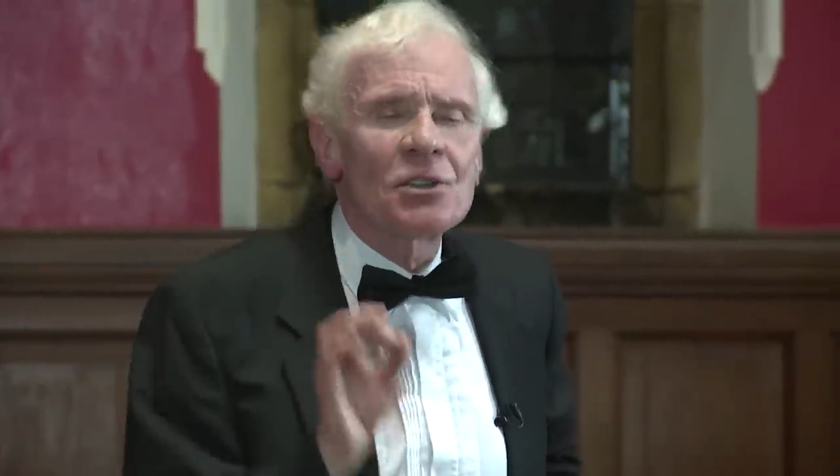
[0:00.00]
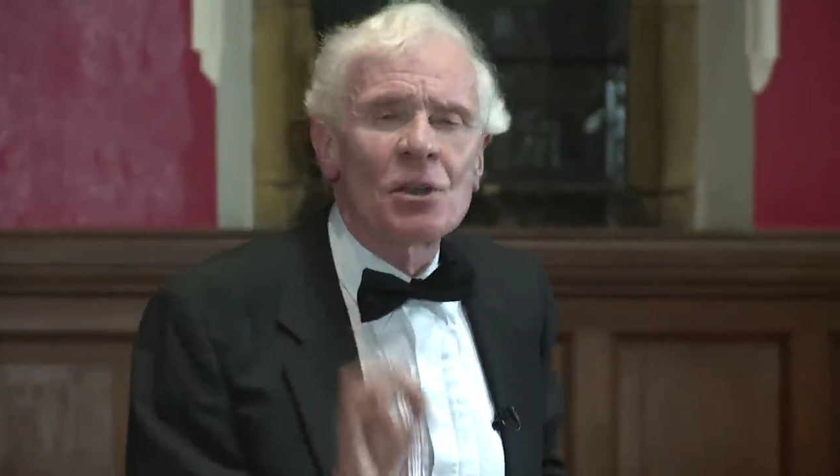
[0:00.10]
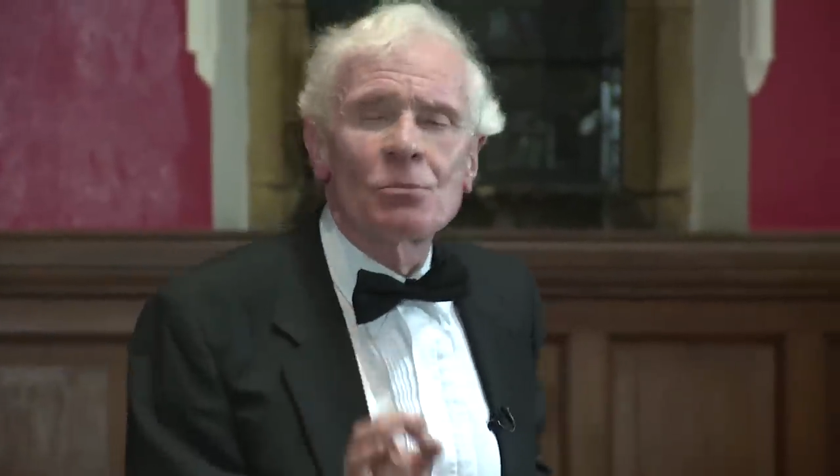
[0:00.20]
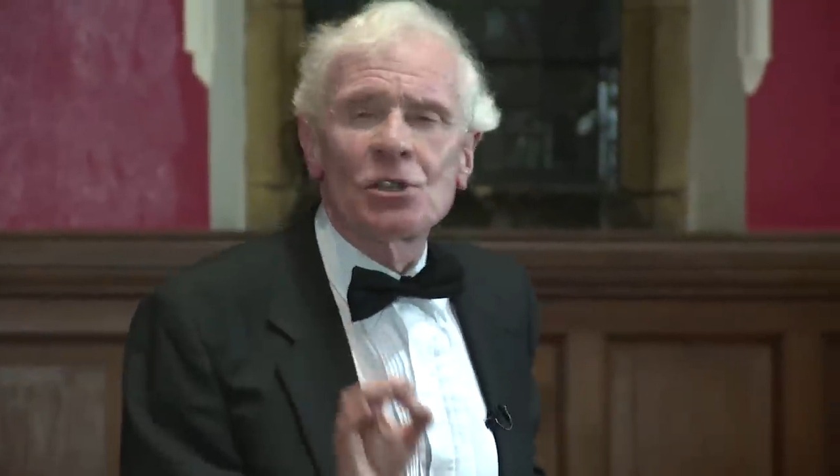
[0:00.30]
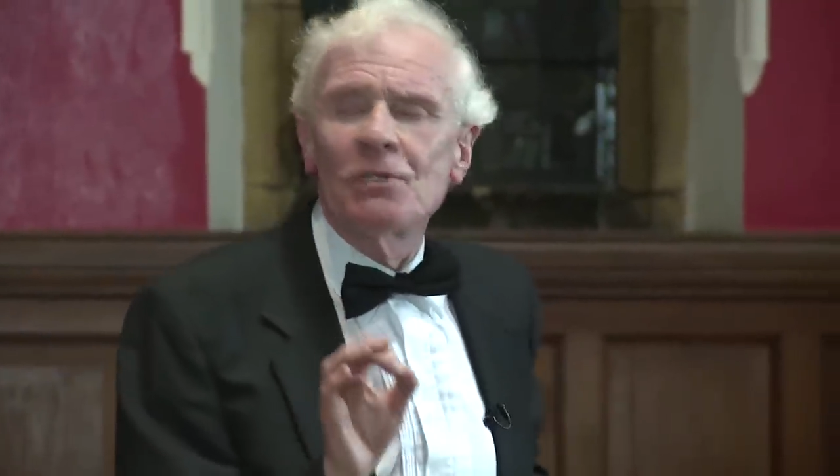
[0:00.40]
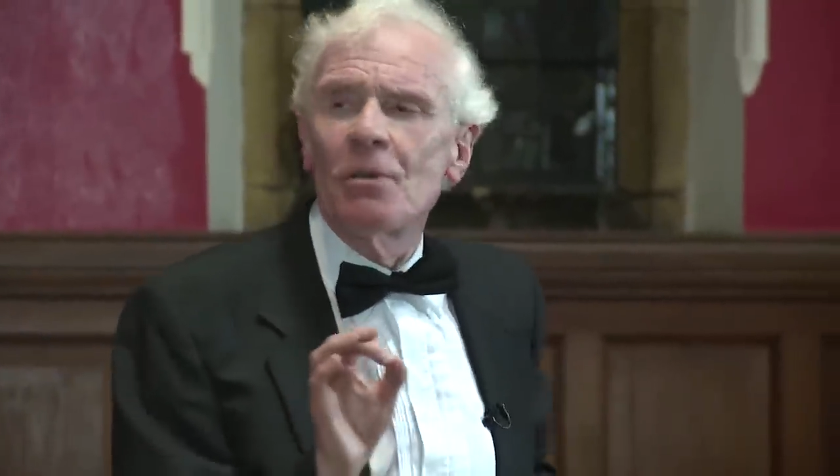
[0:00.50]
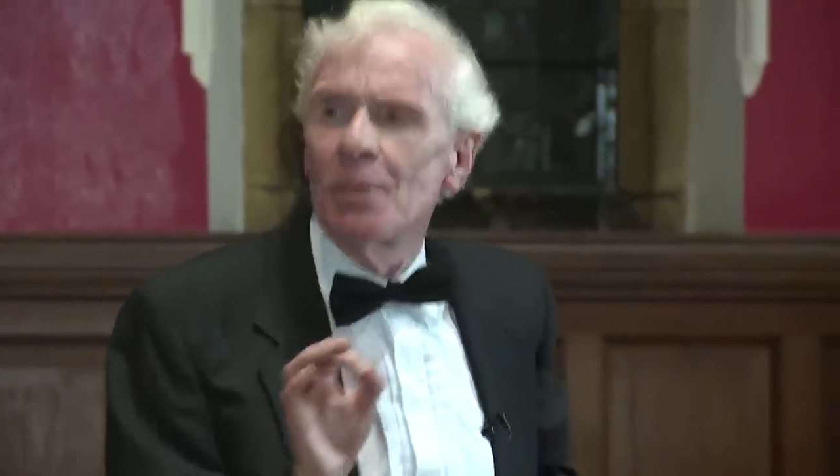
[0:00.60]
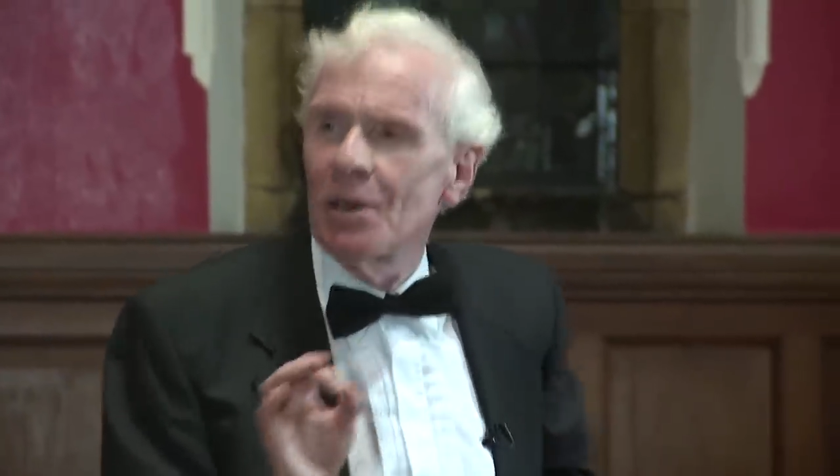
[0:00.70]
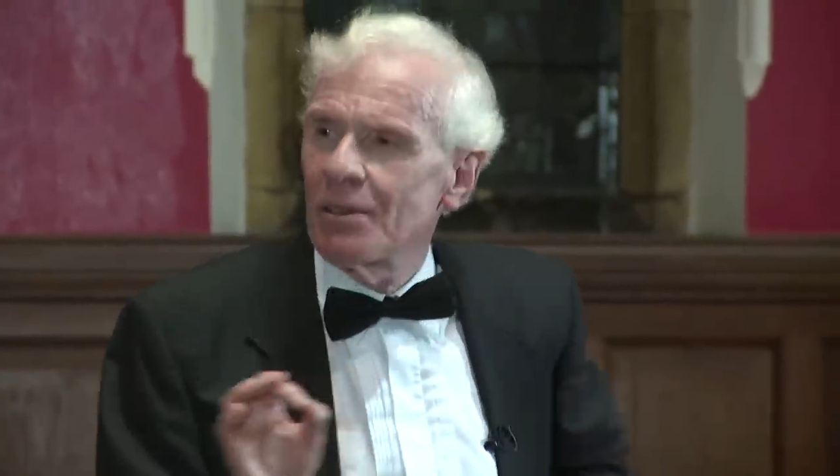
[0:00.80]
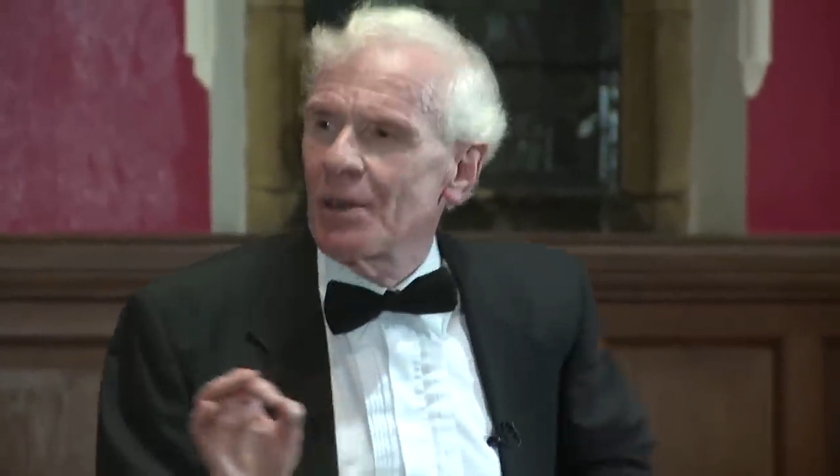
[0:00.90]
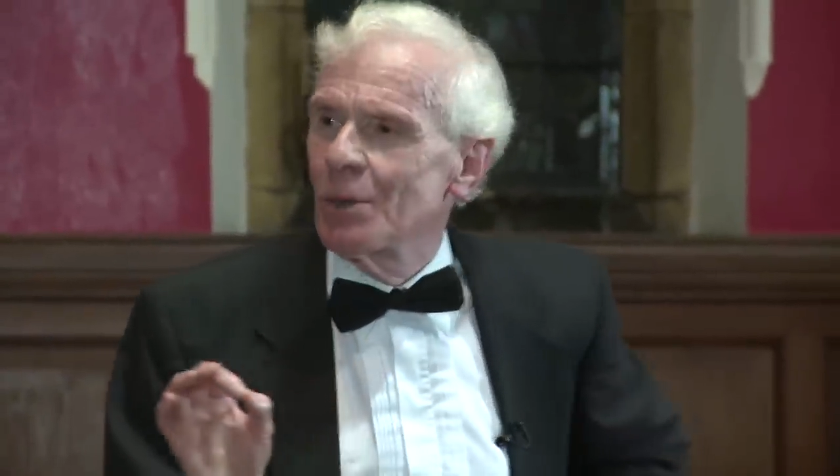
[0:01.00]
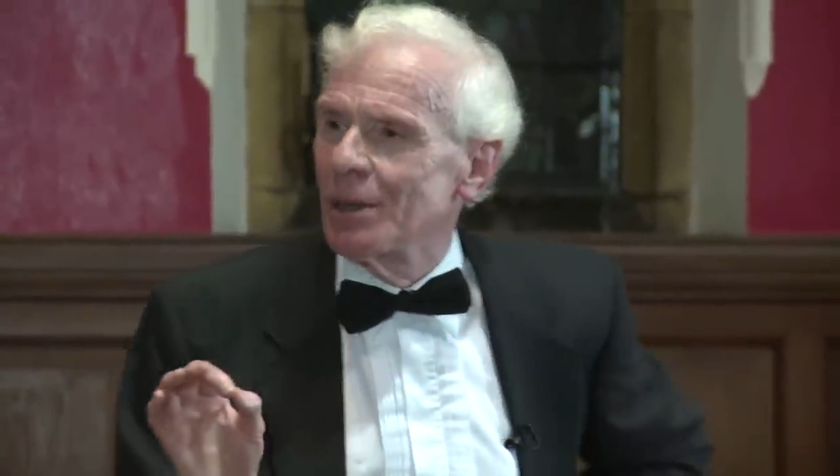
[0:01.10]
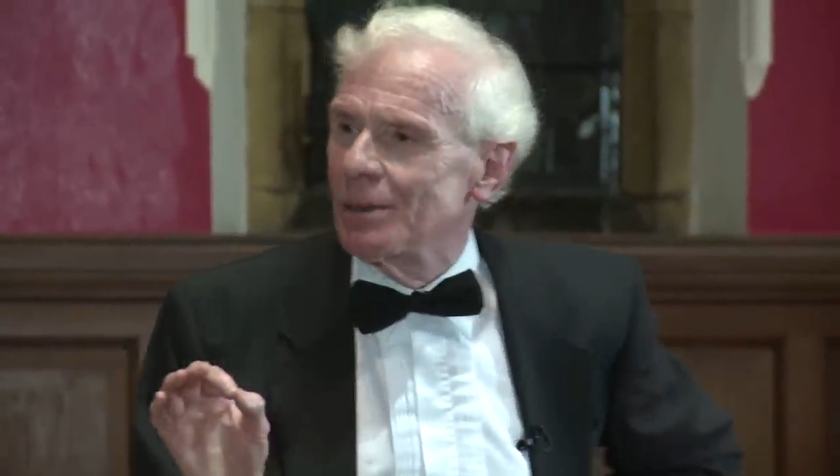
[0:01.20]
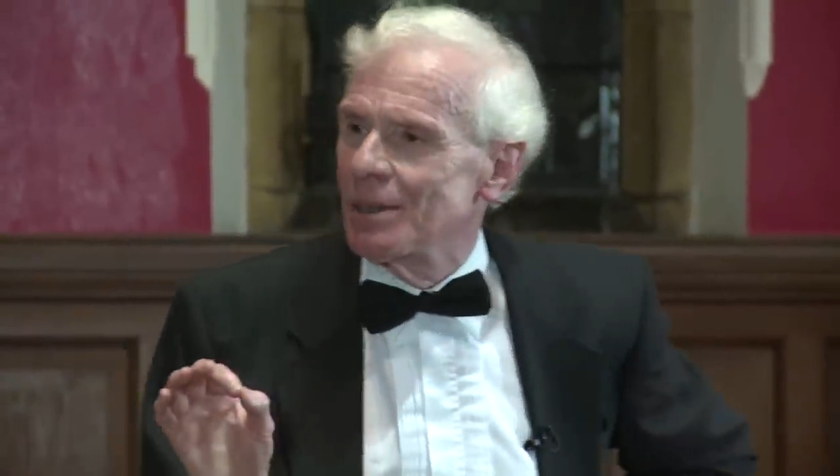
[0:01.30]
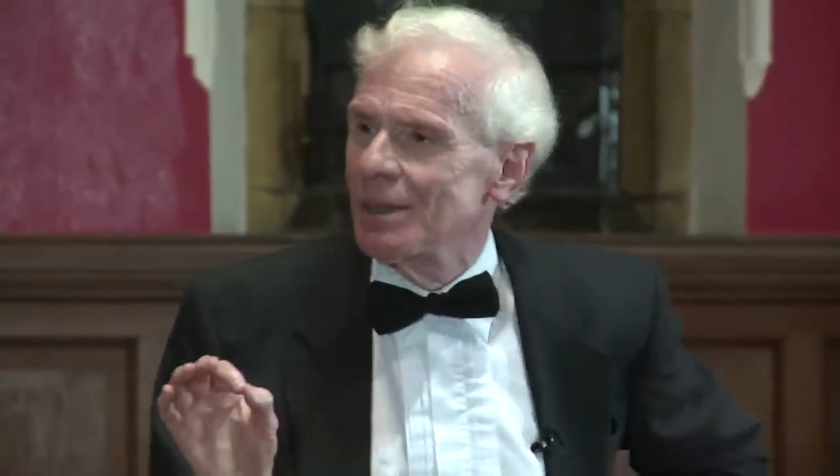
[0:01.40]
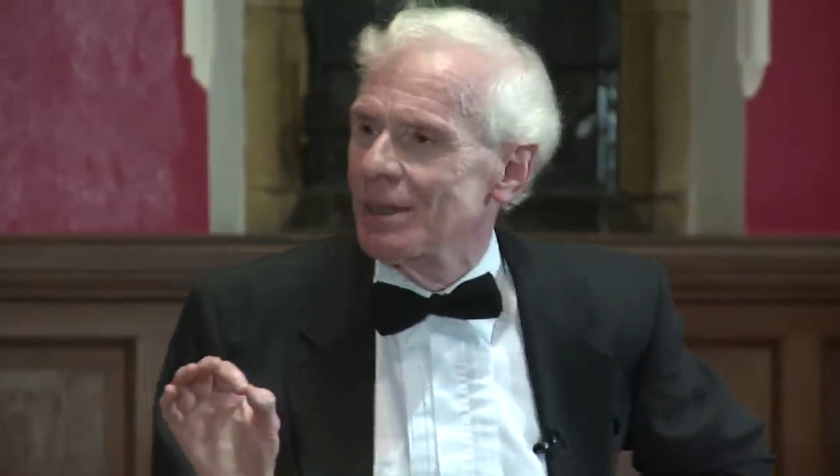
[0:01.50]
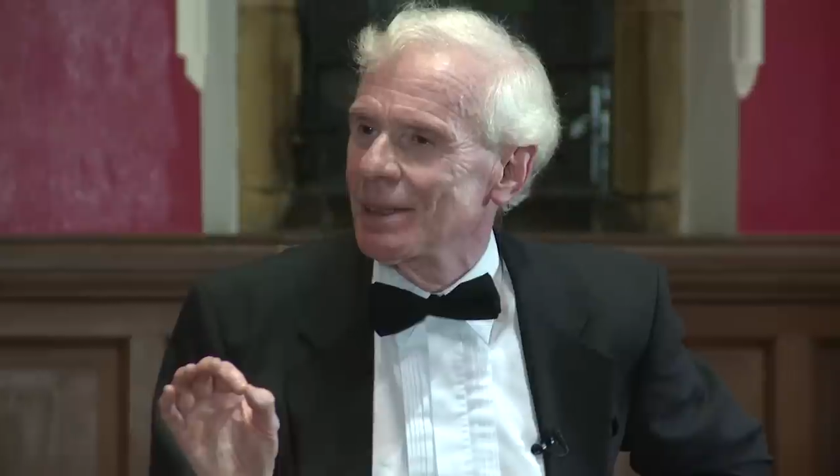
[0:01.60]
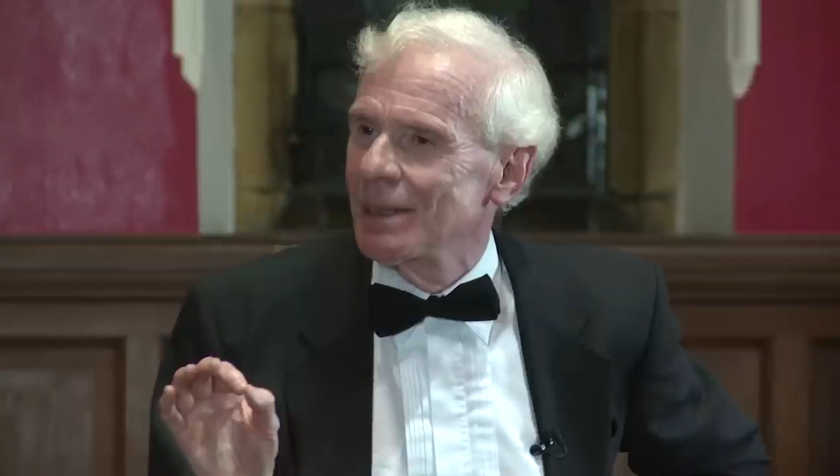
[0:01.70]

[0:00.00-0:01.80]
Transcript: assumption of a perfect world.